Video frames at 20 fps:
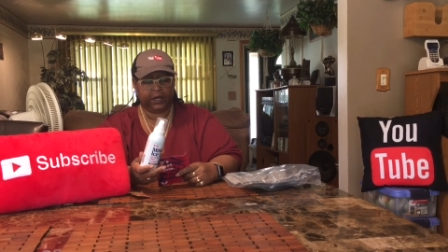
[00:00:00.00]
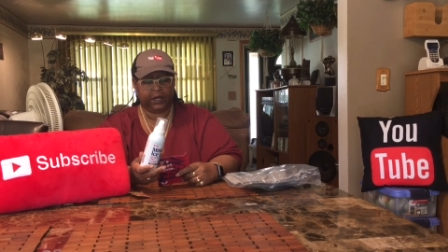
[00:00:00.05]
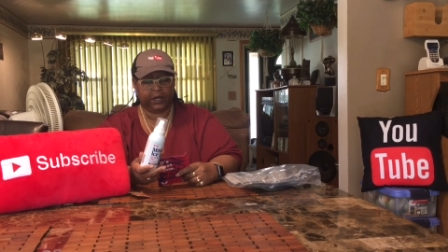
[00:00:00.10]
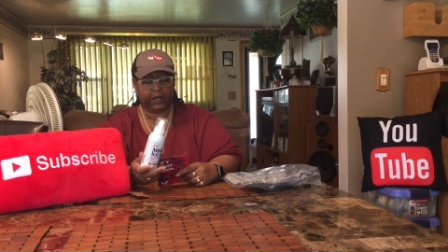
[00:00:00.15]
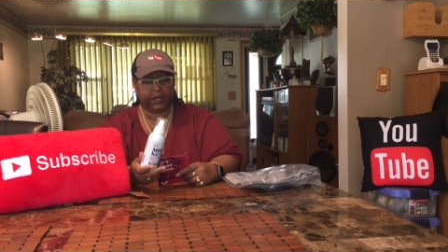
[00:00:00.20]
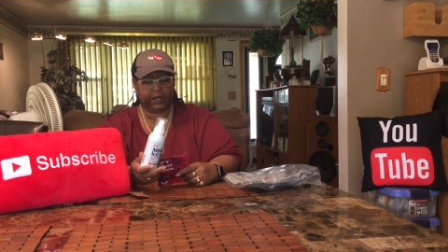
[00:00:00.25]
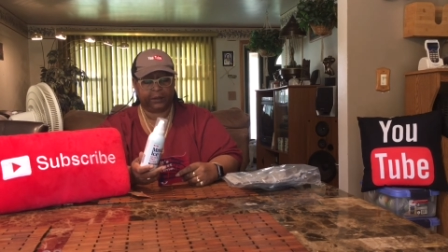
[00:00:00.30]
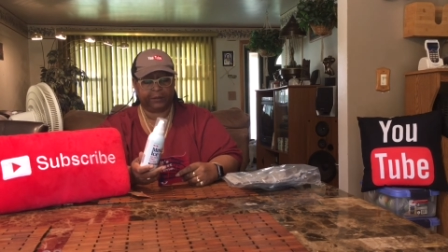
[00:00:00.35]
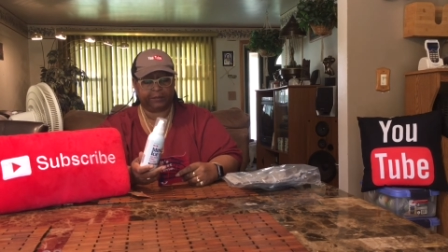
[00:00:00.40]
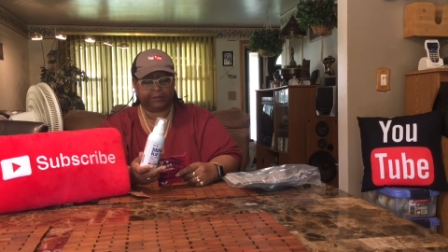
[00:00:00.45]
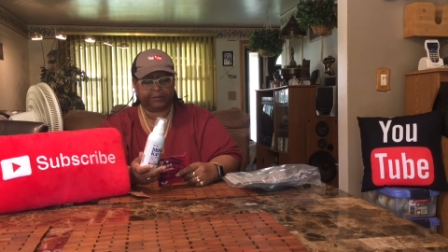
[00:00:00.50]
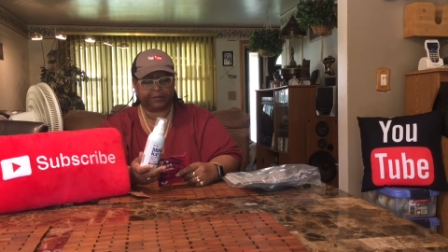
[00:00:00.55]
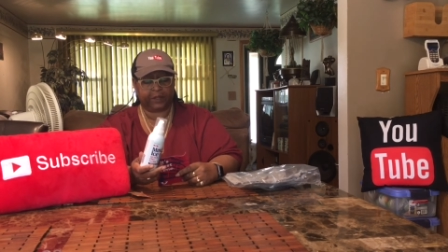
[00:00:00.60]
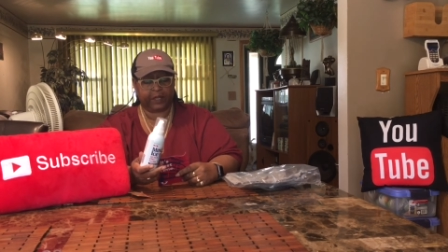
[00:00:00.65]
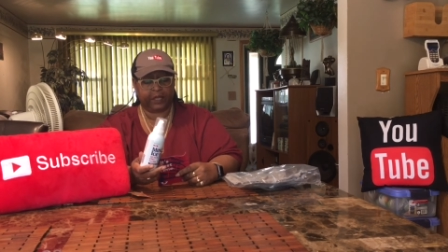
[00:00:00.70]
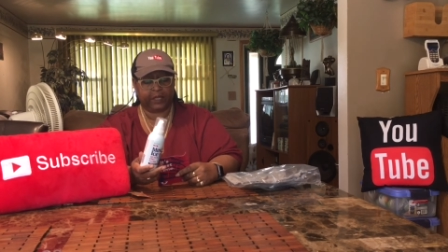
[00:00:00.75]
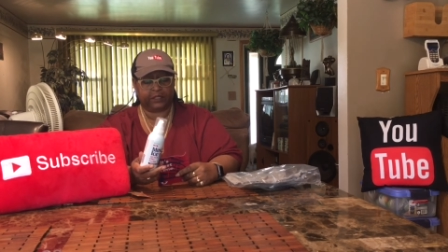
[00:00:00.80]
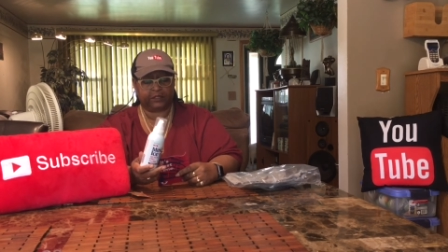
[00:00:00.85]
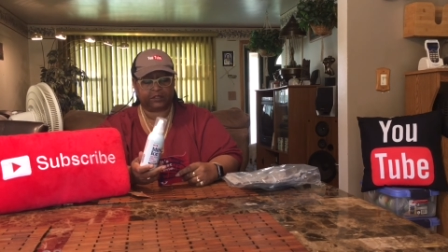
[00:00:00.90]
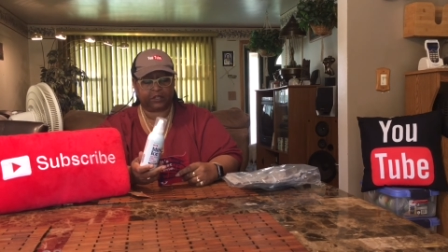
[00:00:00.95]
Um,
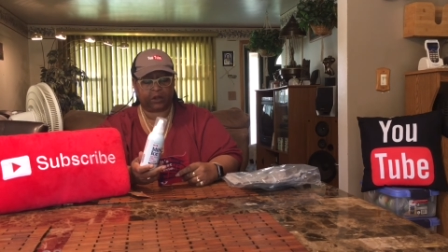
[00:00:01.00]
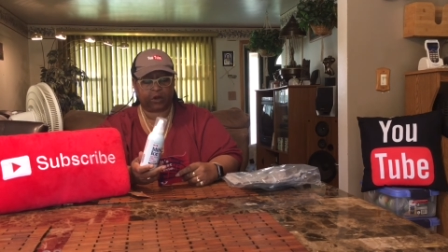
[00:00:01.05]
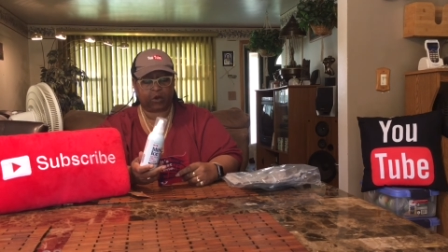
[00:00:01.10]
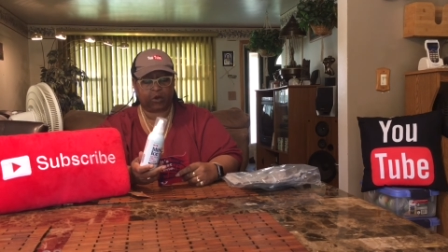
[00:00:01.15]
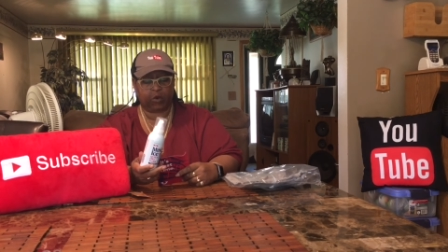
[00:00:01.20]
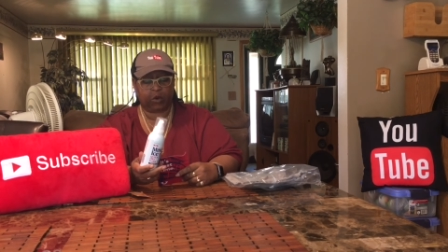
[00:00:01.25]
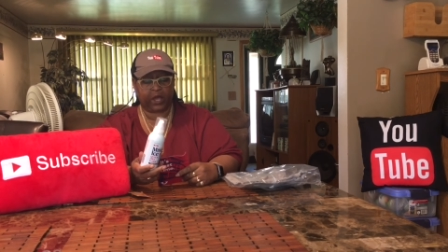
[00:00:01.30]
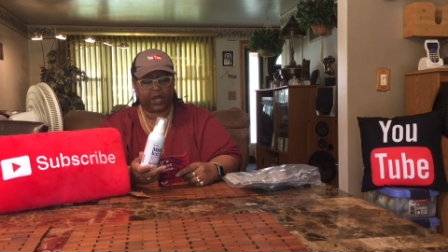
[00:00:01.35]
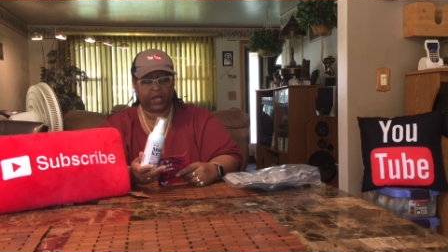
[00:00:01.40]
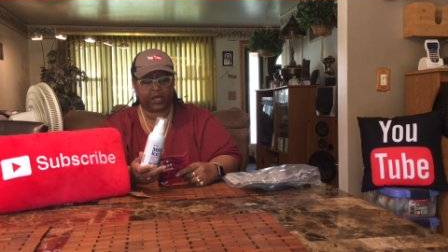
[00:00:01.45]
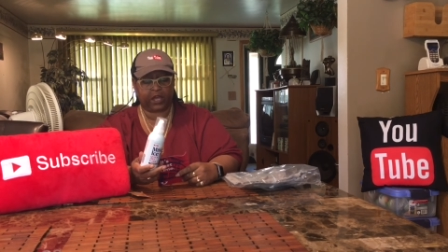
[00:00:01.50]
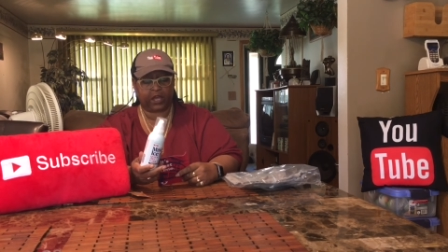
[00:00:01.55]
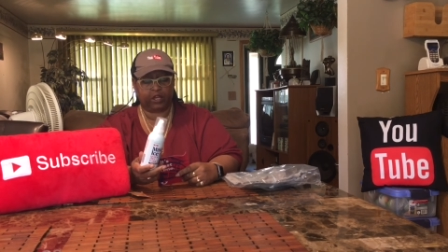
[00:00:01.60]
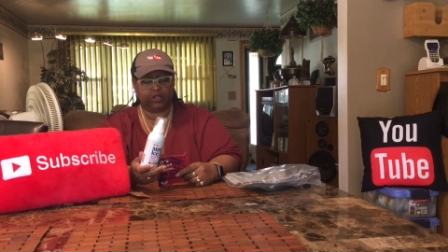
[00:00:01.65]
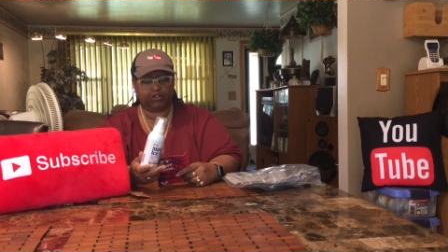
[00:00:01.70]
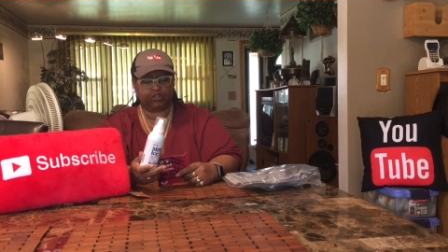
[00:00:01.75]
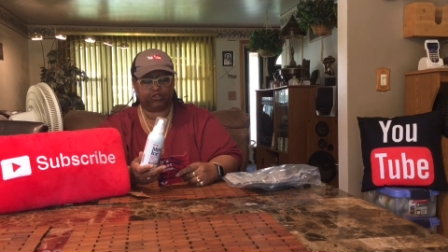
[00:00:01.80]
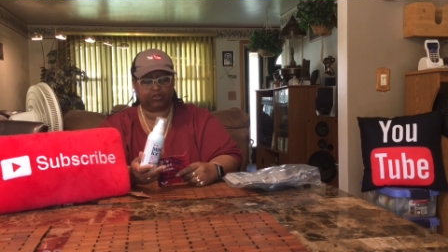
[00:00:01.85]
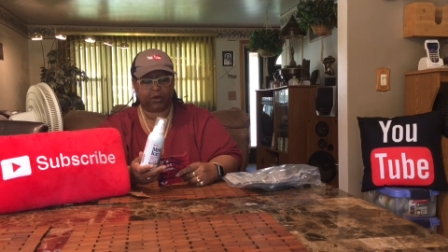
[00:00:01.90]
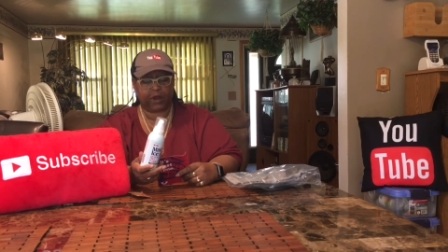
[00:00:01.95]
it's a quick
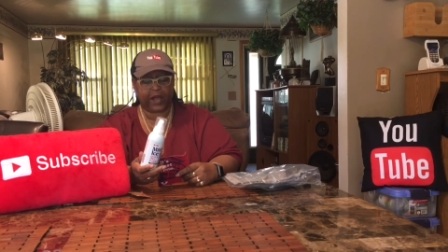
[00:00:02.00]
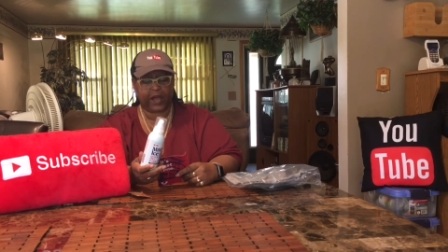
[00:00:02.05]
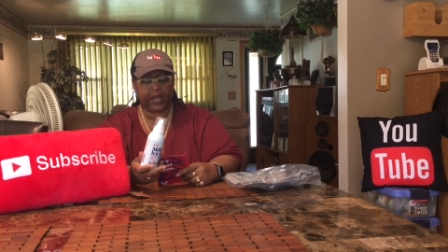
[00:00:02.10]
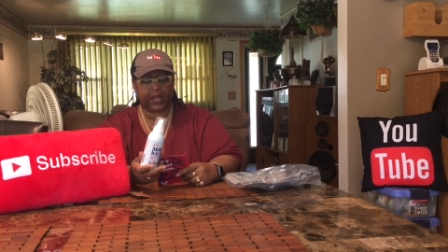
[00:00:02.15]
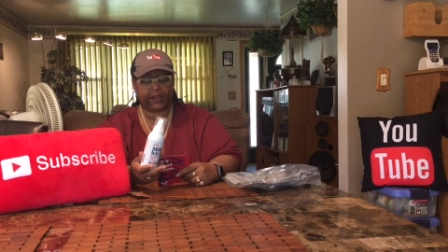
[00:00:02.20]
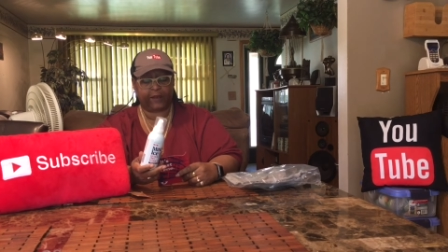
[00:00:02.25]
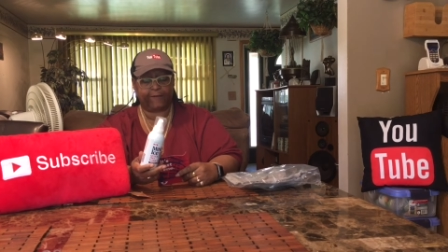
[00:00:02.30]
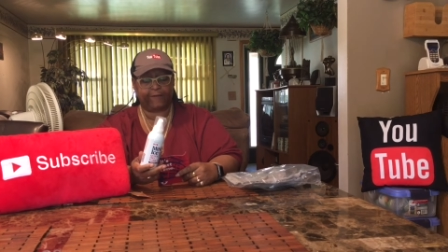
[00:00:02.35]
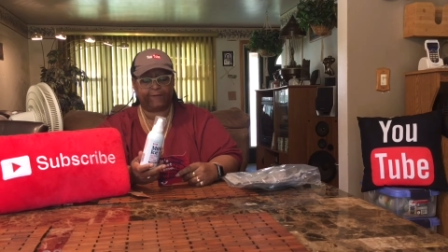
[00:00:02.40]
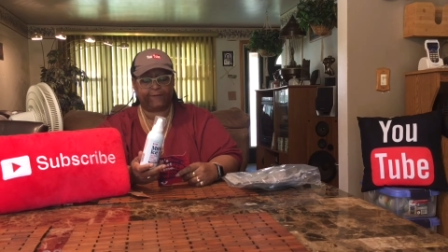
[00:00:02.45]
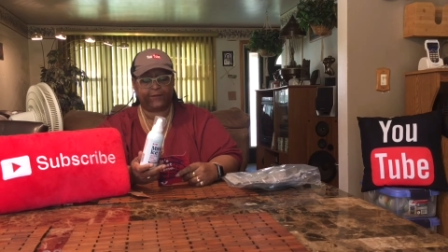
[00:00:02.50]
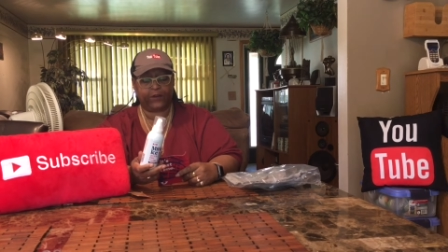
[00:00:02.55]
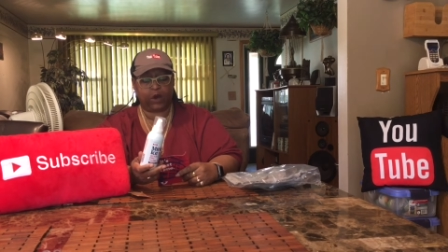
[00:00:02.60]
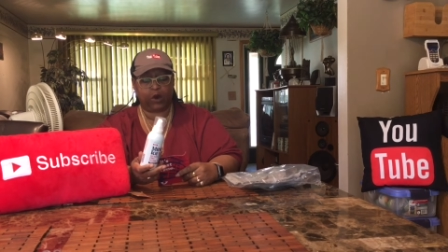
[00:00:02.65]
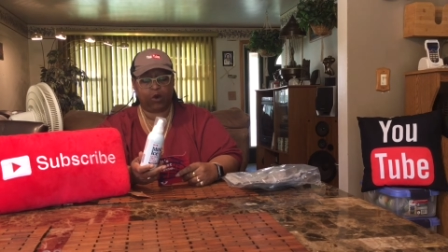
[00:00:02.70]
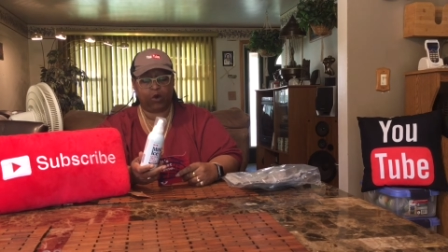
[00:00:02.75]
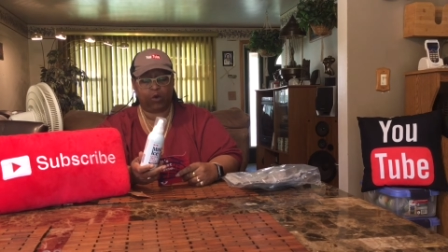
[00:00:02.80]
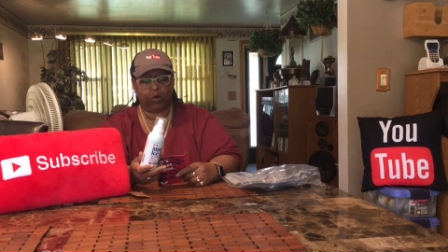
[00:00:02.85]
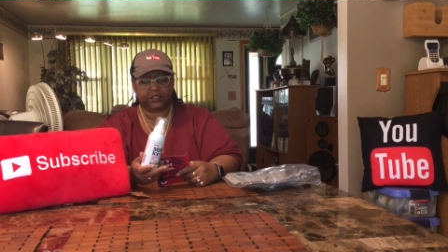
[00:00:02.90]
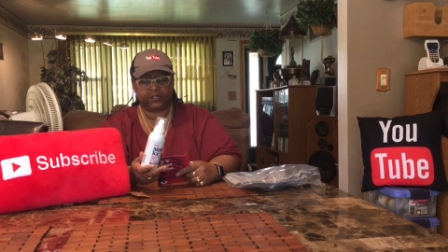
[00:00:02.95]
drying
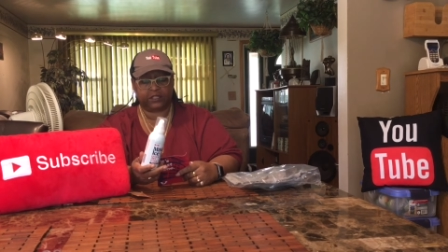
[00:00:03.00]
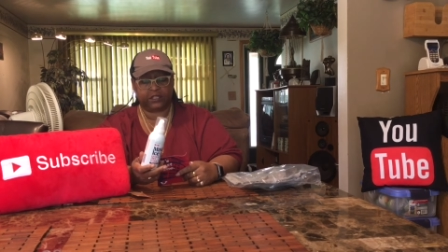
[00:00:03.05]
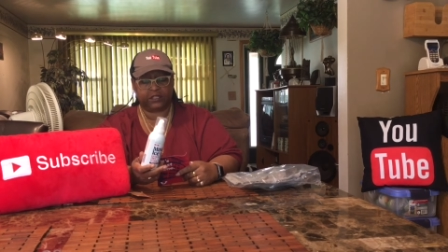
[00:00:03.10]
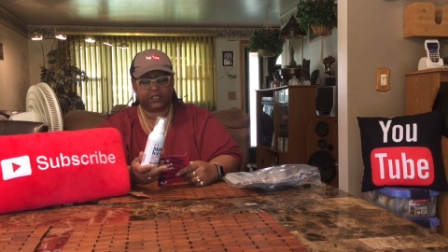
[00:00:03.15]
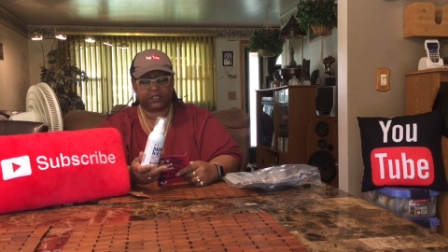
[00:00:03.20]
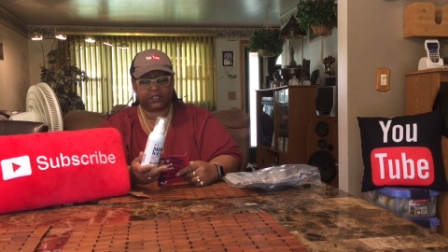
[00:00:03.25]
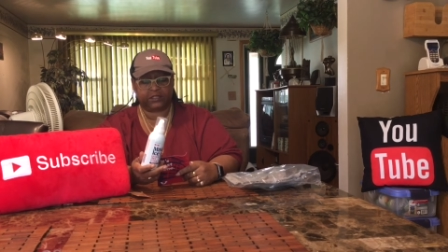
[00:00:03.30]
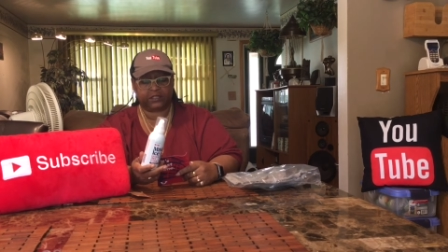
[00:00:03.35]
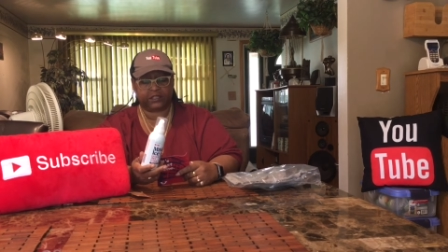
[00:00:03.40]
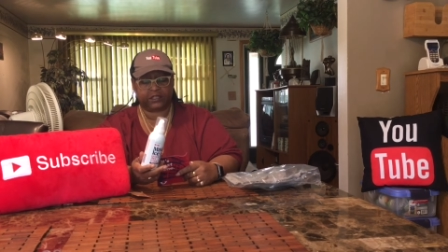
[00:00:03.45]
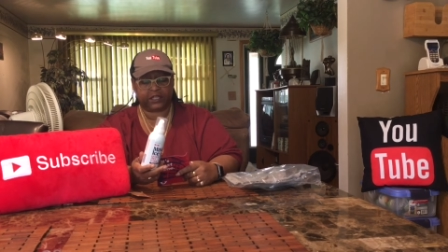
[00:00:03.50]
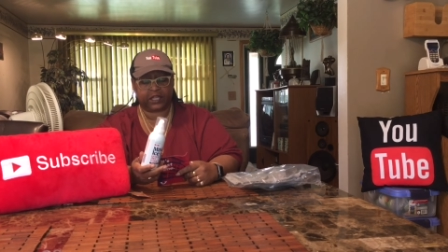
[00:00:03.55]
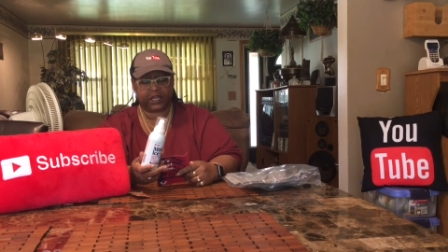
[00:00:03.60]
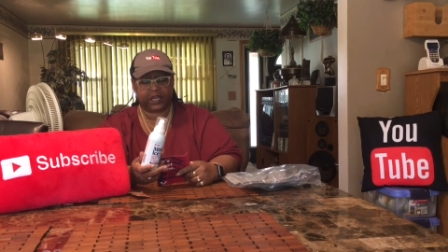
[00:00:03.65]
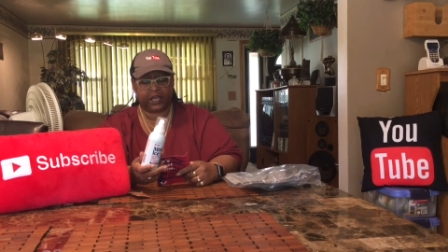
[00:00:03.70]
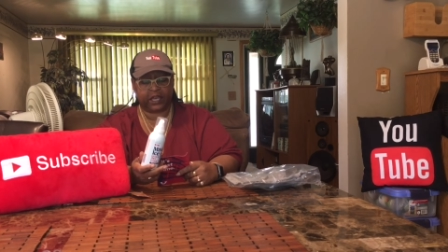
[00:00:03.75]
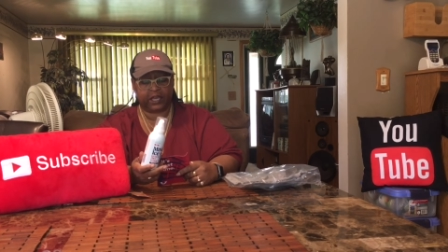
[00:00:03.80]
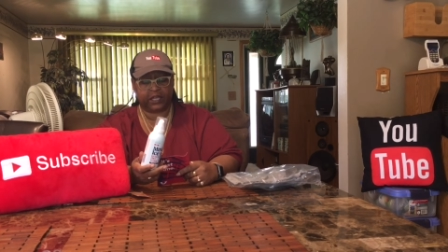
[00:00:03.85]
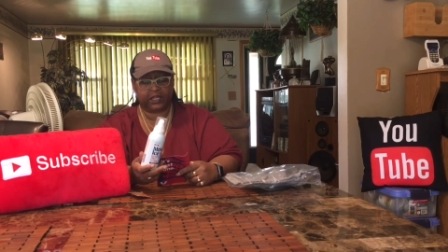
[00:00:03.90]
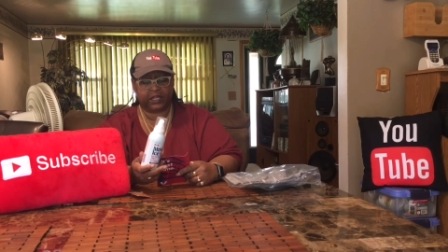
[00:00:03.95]
foam into the
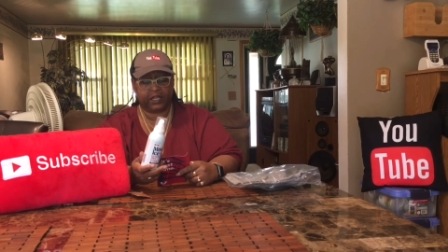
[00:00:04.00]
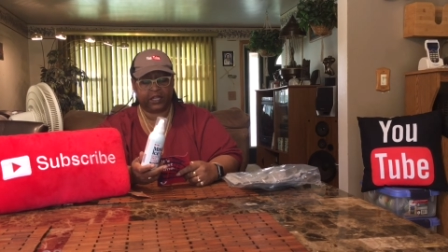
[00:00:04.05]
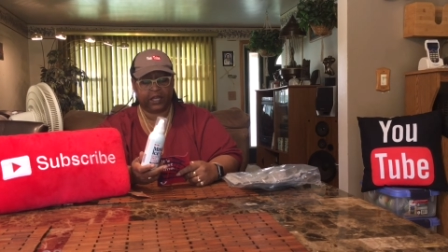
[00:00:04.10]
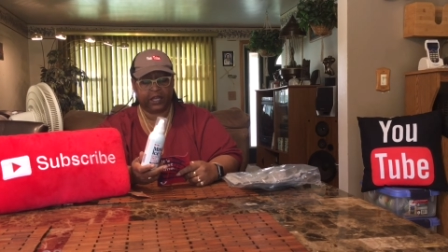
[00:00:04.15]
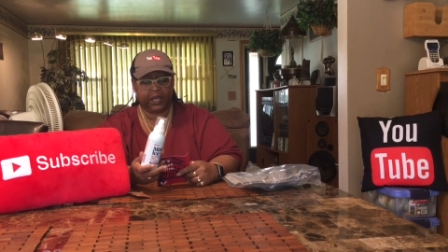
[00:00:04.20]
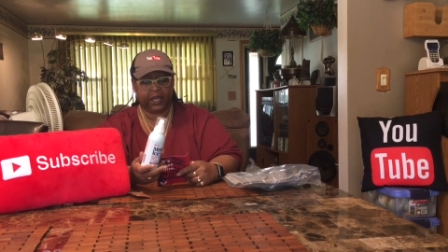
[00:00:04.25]
skin